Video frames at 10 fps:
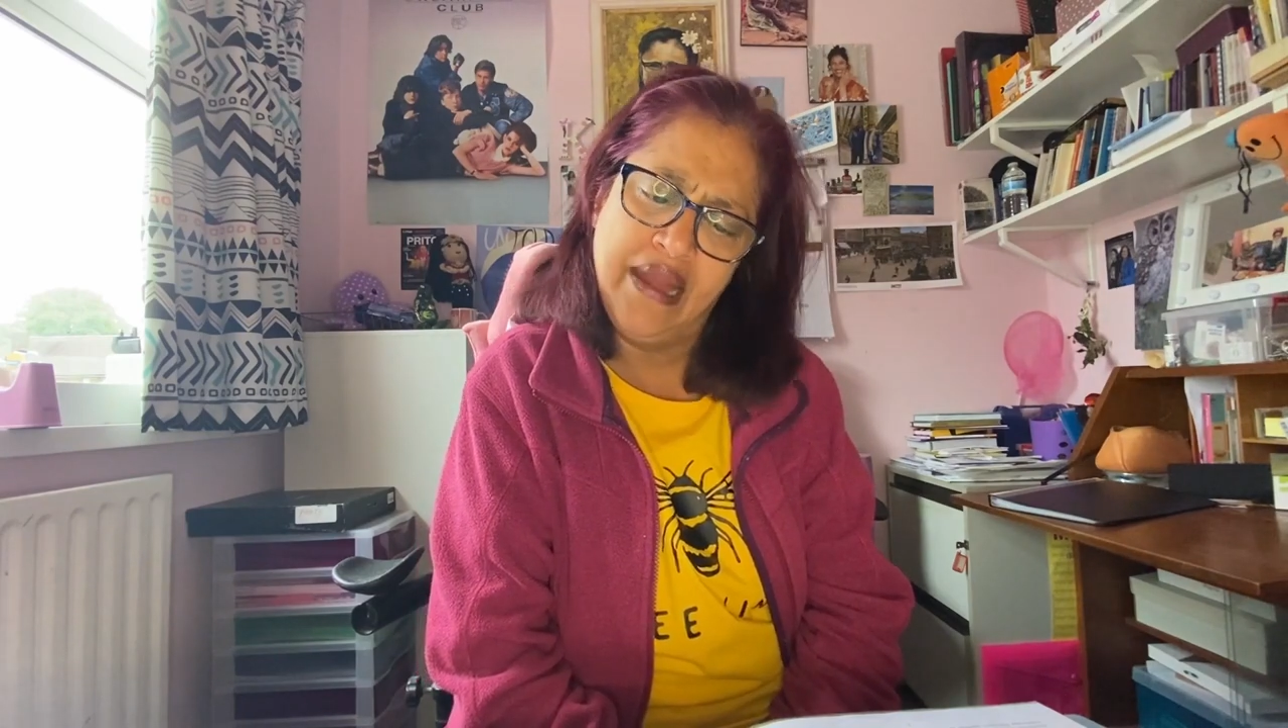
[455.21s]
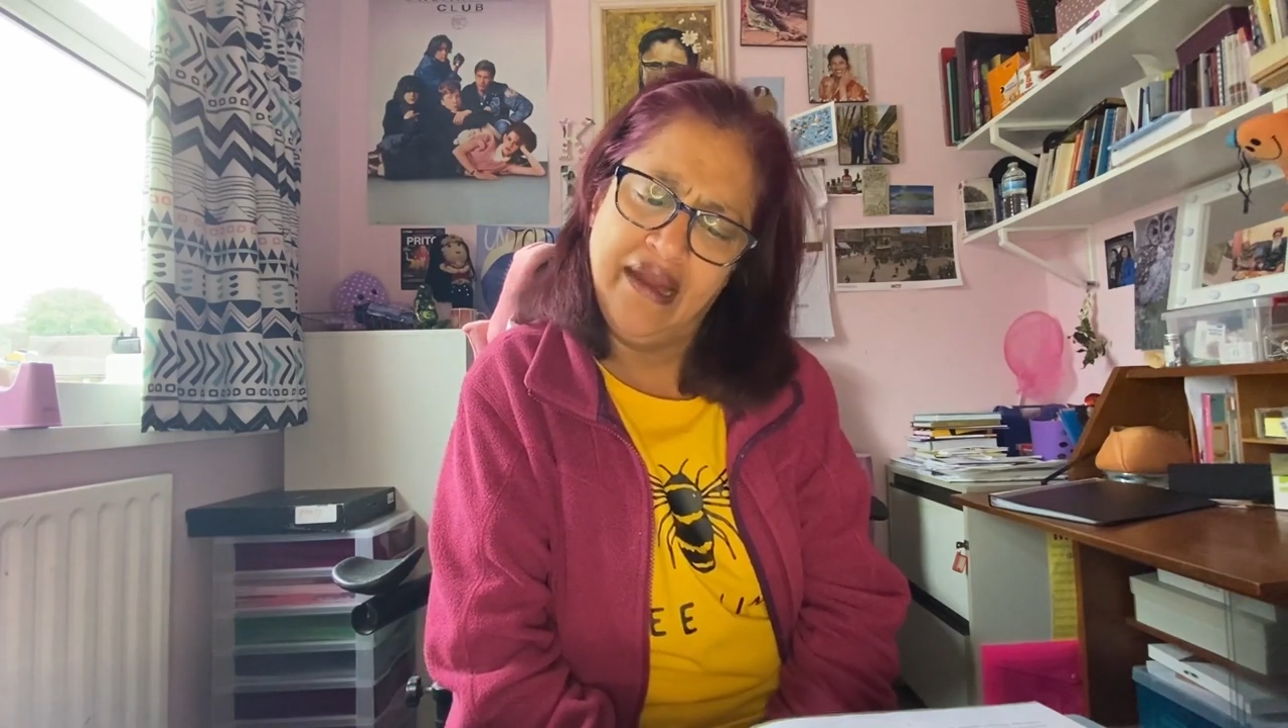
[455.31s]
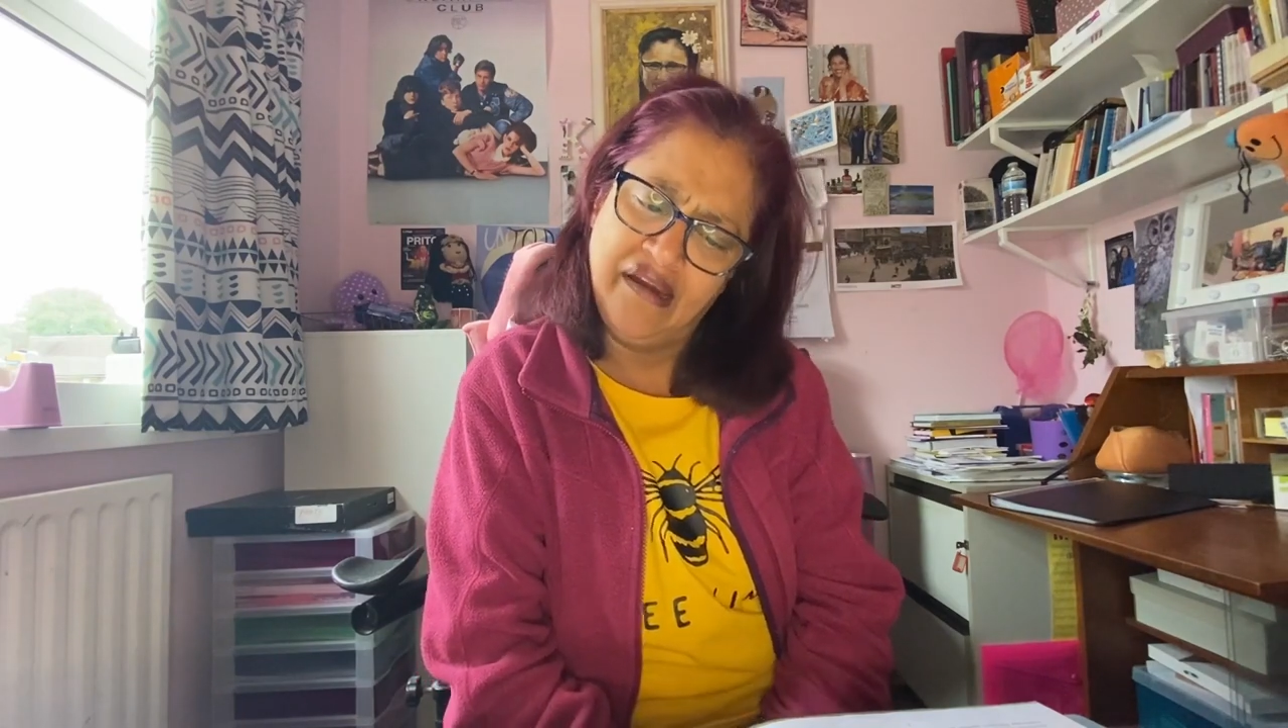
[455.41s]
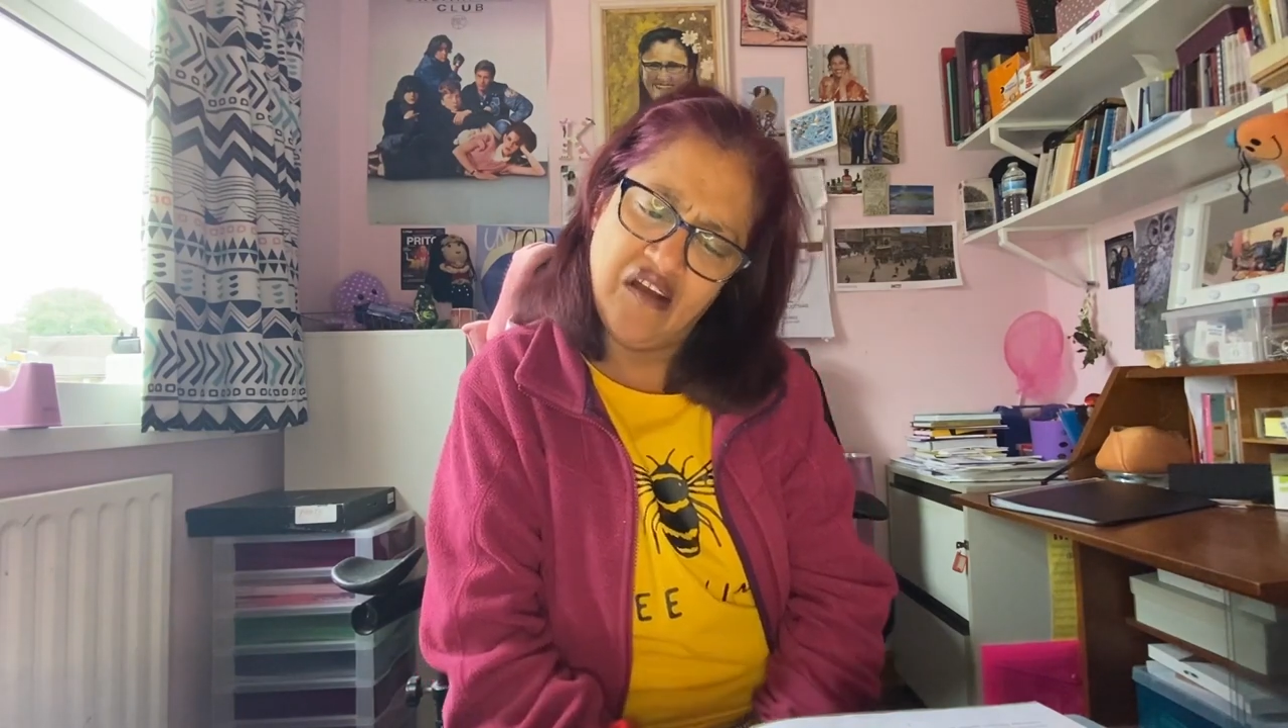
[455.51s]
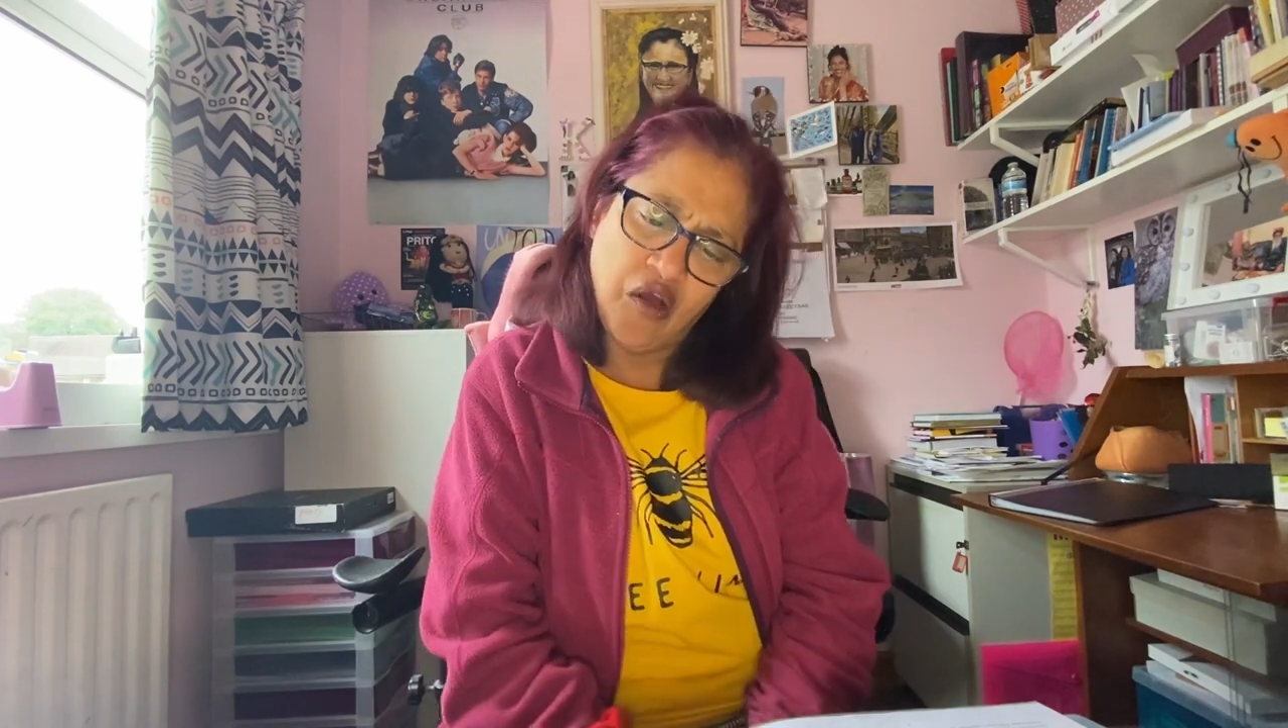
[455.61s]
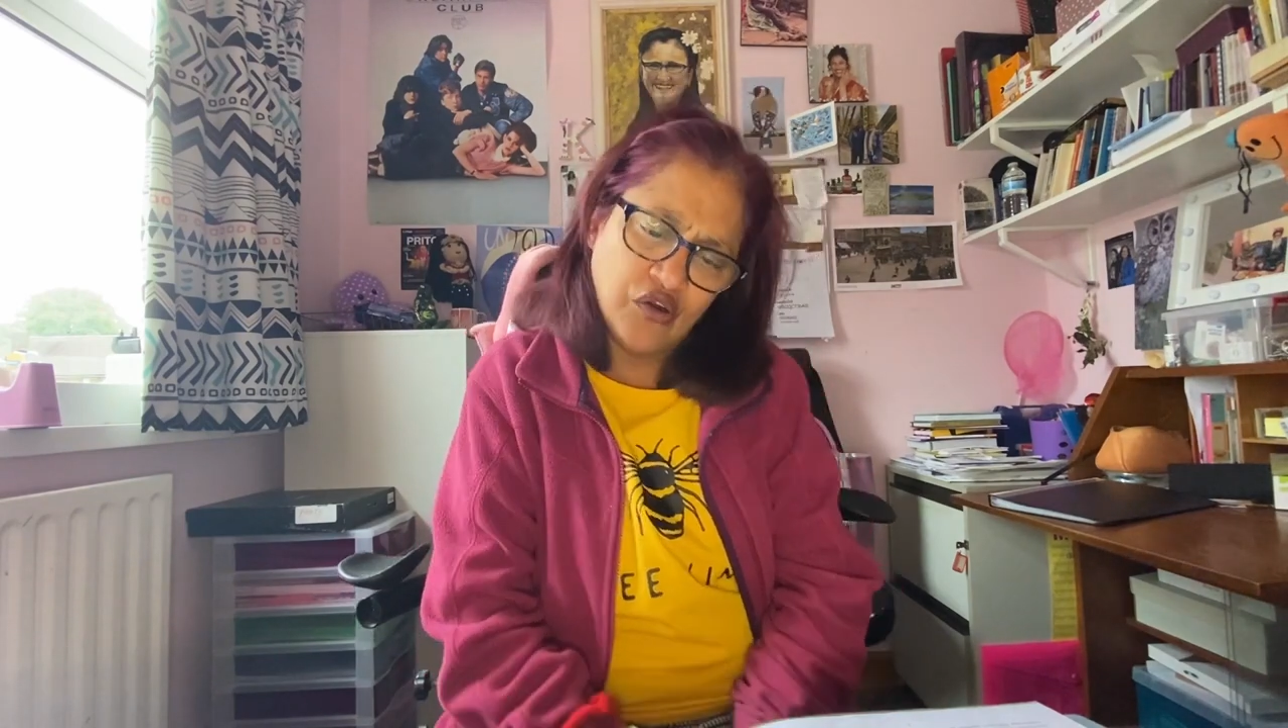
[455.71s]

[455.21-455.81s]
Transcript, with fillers: on